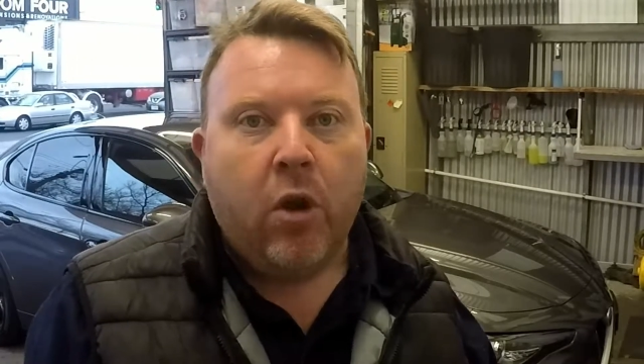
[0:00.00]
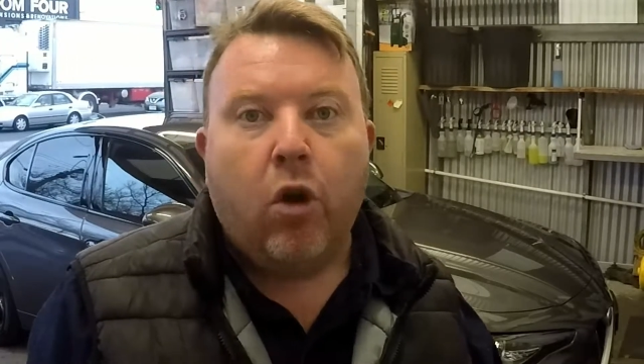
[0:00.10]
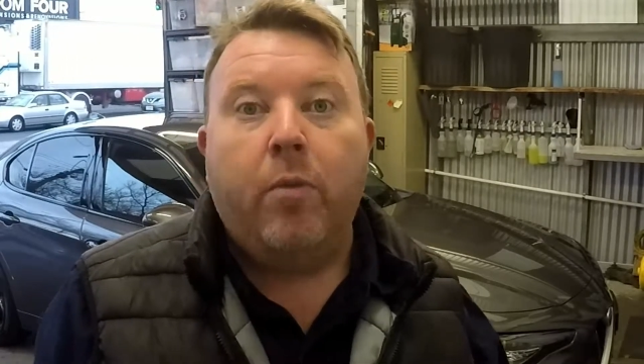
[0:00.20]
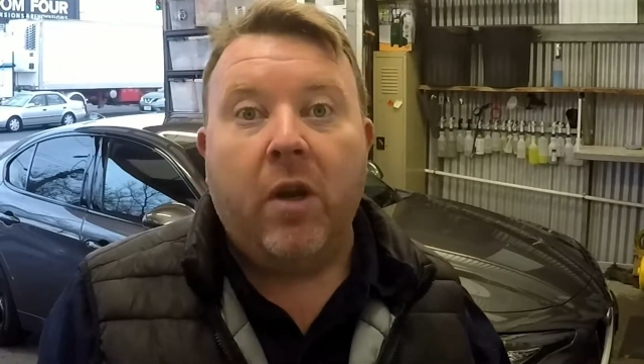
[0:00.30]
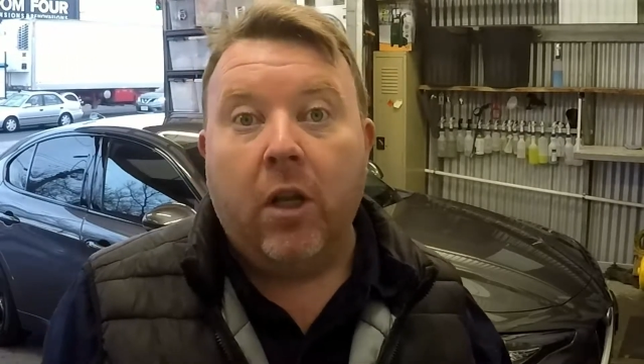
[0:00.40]

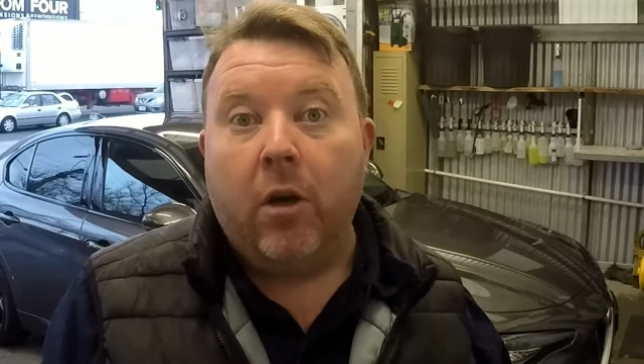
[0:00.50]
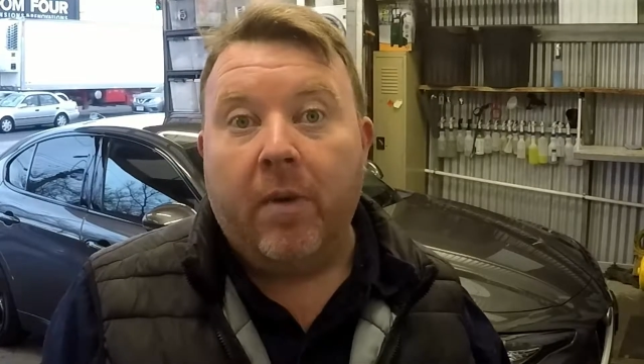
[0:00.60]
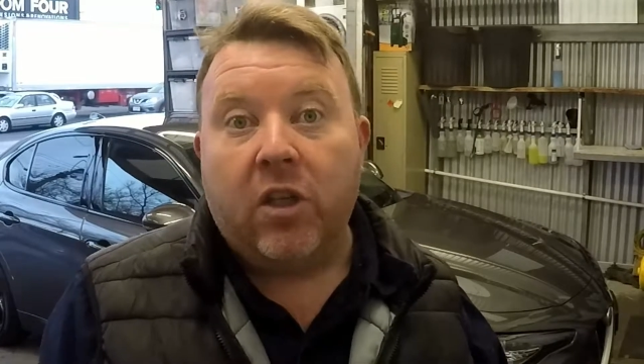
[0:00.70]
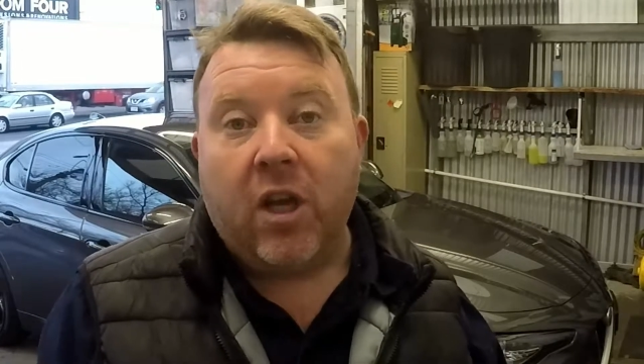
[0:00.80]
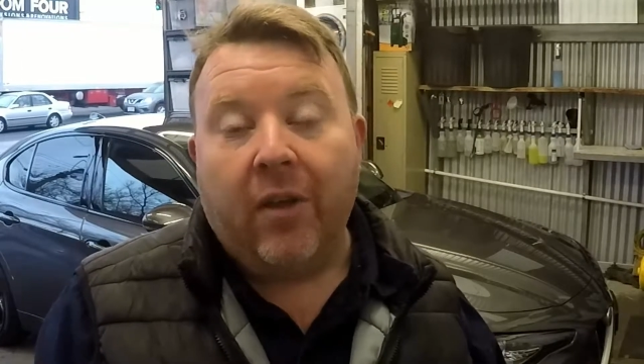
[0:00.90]
Could be a little
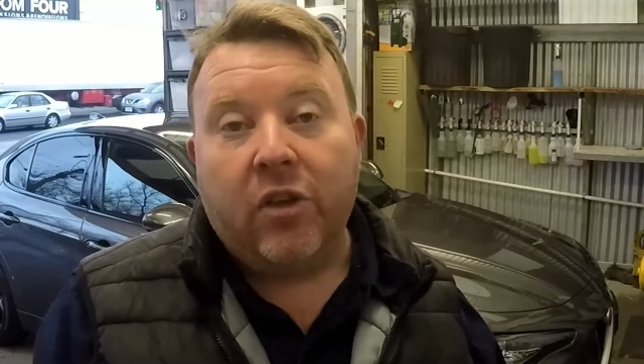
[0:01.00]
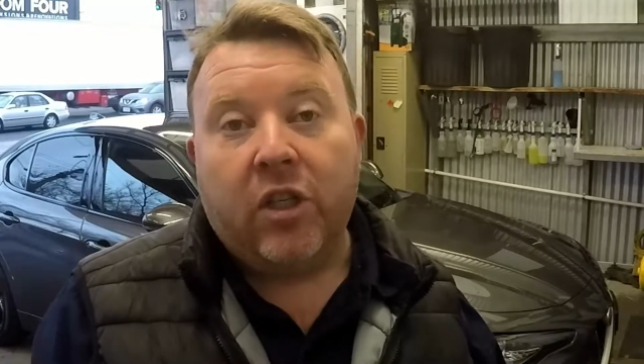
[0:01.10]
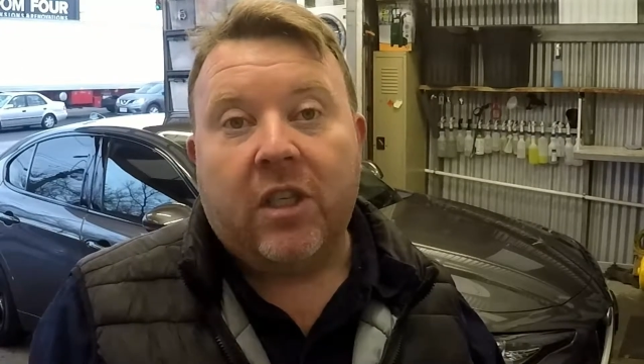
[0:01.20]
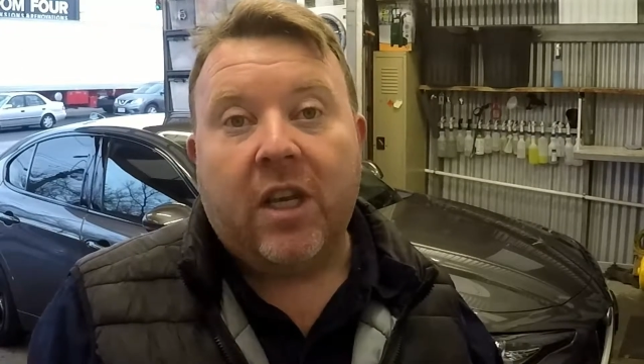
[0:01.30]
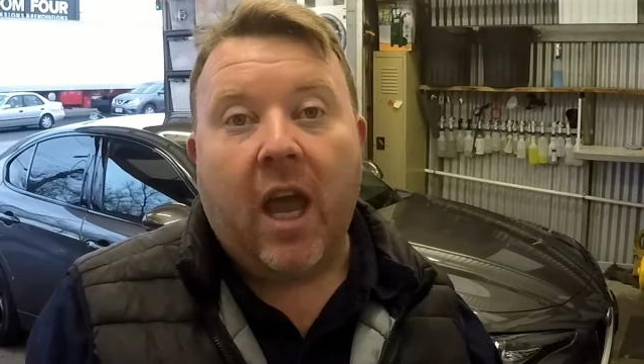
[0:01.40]
bit
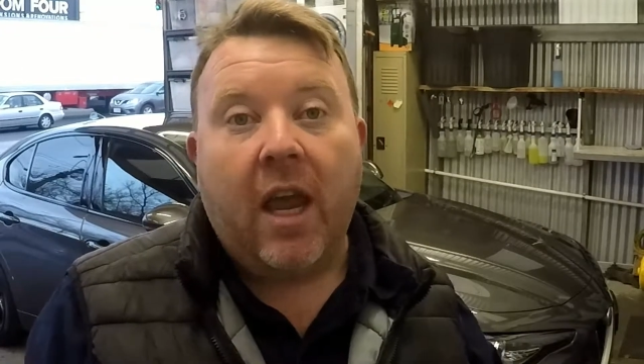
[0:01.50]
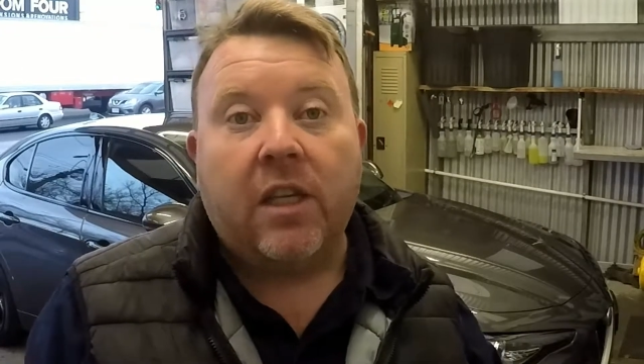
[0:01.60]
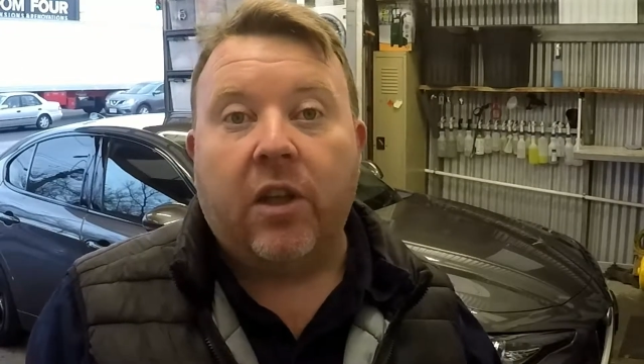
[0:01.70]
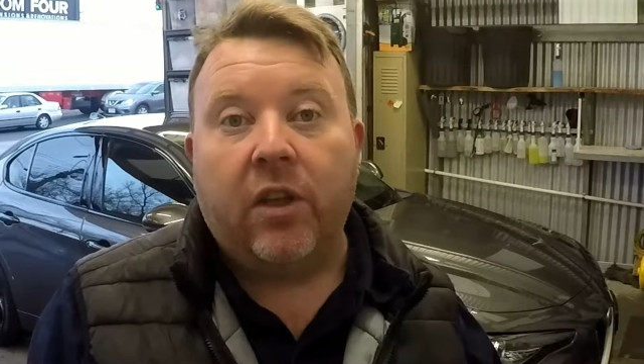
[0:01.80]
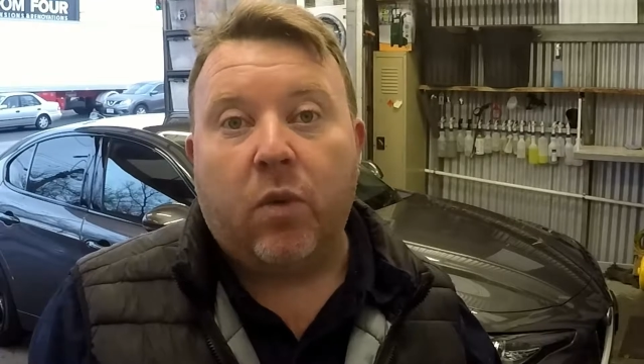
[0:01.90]
challenging today,
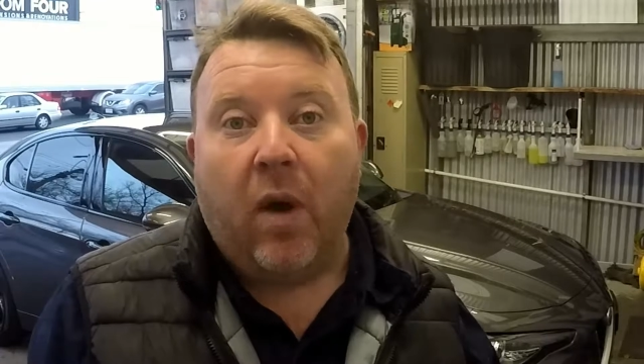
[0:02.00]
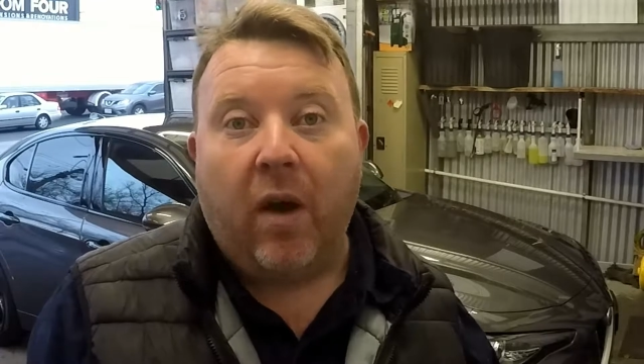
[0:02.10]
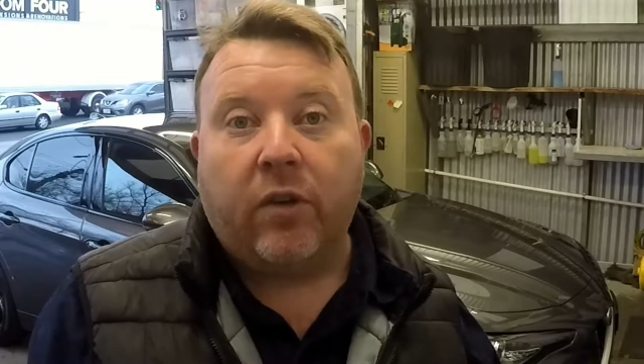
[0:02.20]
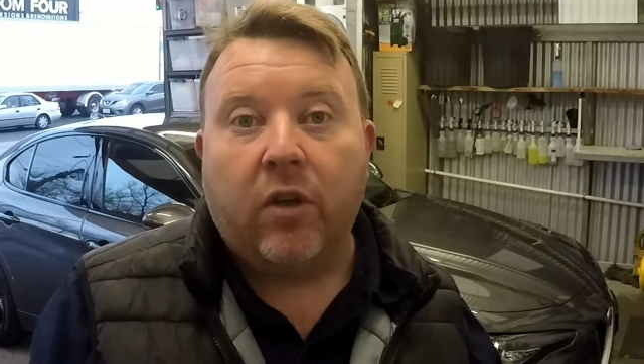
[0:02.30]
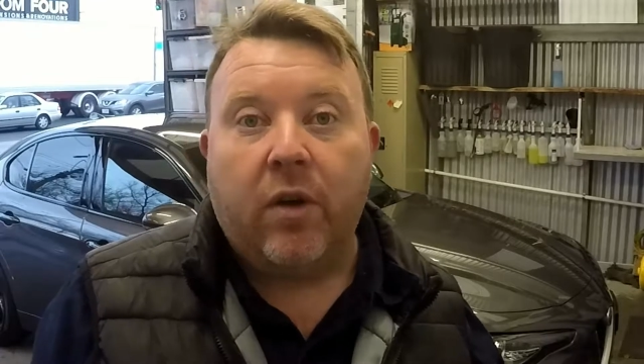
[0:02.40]
it's only
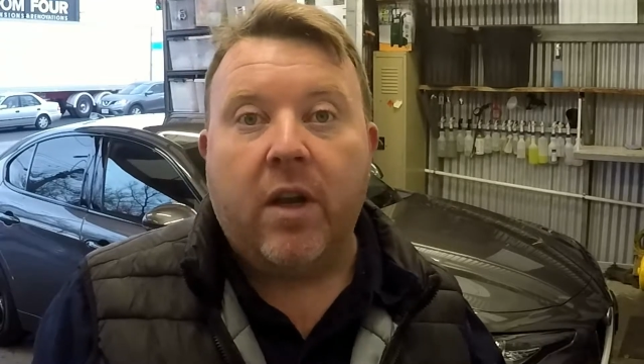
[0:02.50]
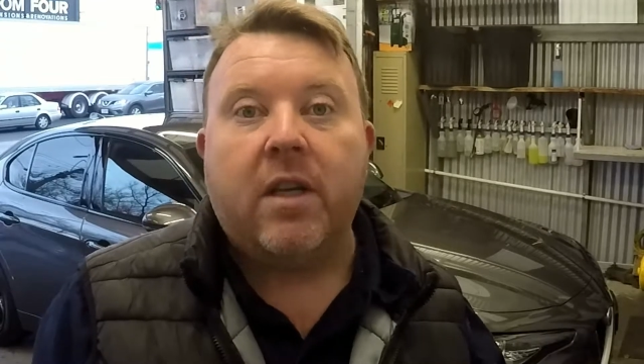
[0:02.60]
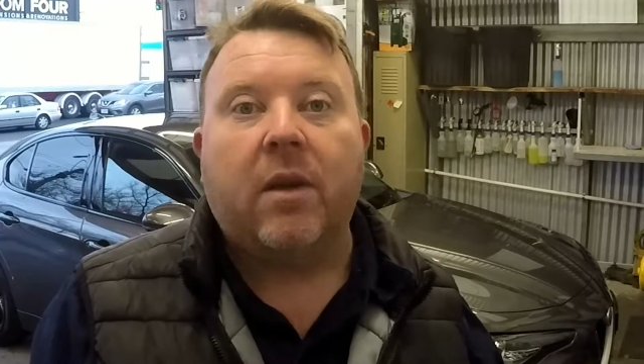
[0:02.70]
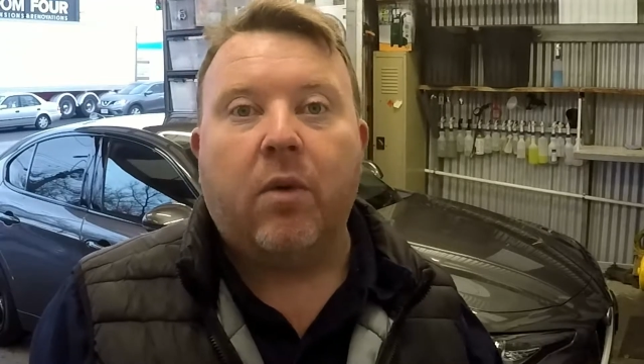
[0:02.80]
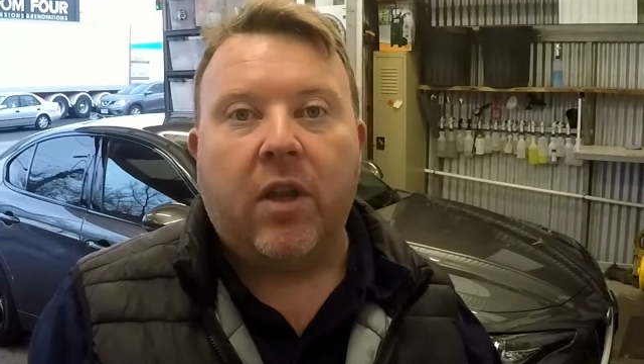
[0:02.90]
12
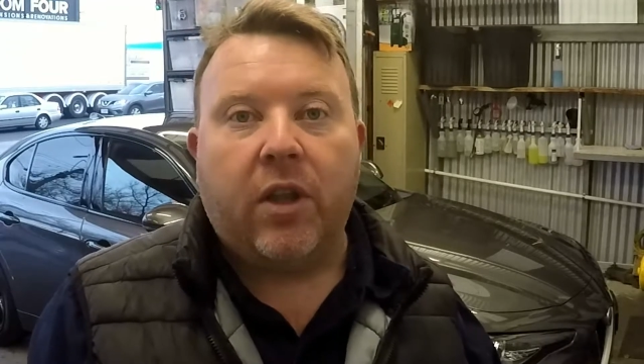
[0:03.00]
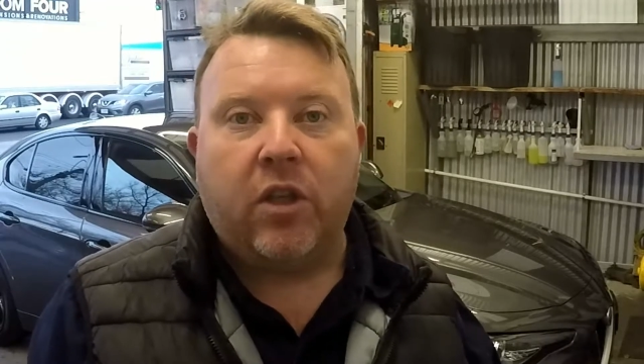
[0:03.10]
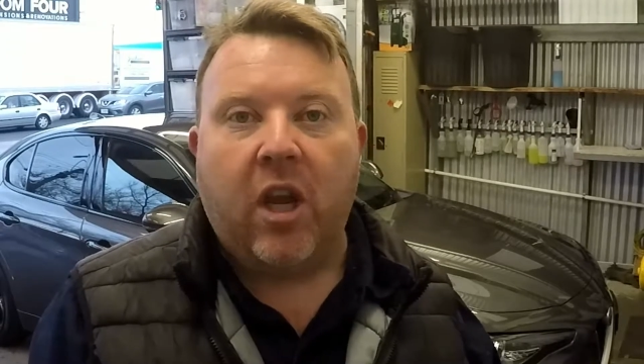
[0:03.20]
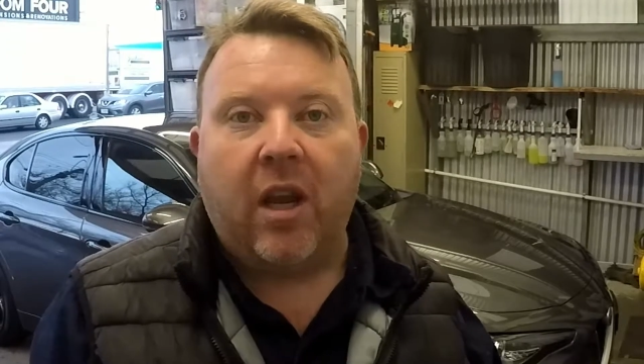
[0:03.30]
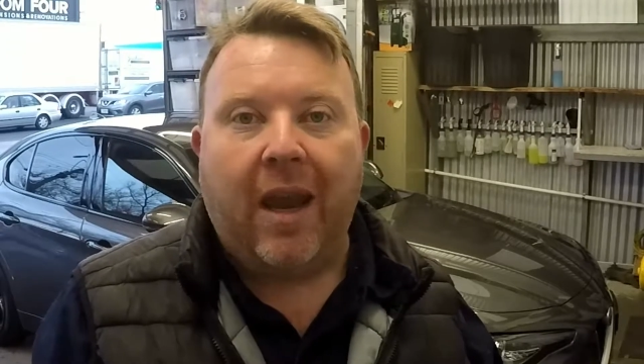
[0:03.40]
degrees, so we'll get the
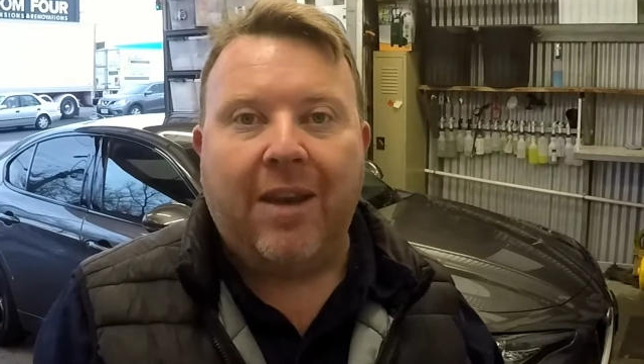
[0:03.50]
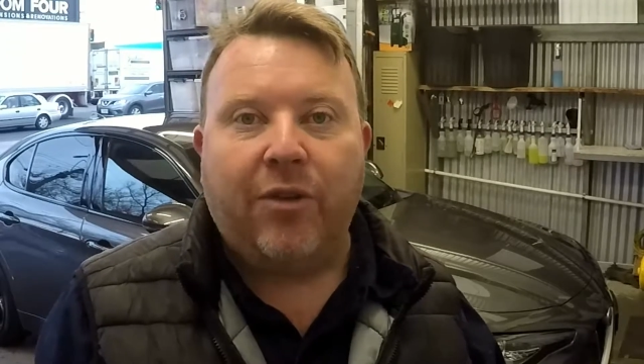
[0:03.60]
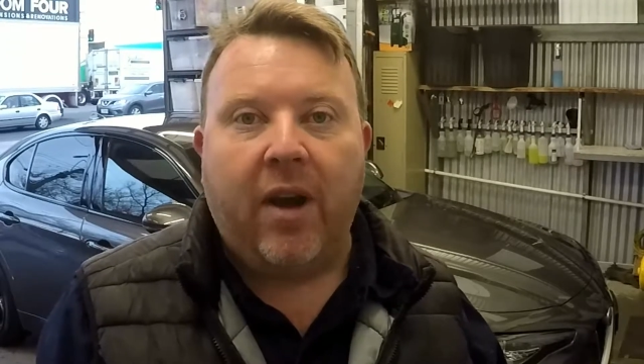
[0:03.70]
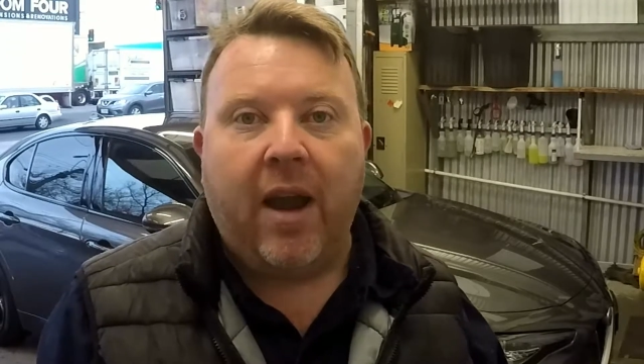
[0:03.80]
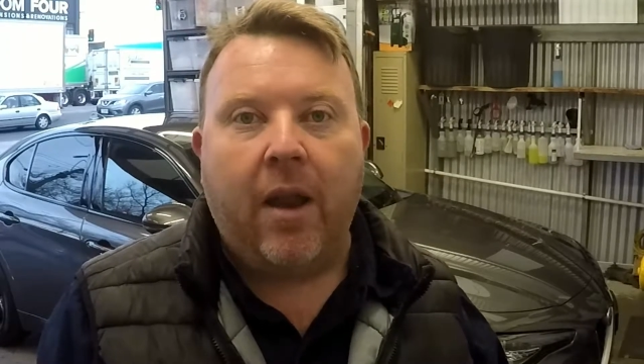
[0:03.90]
jet
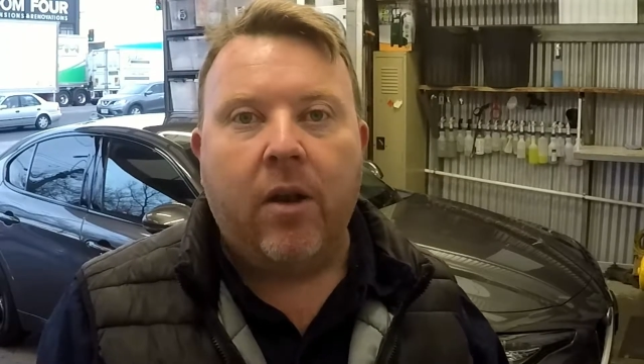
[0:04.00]
heater out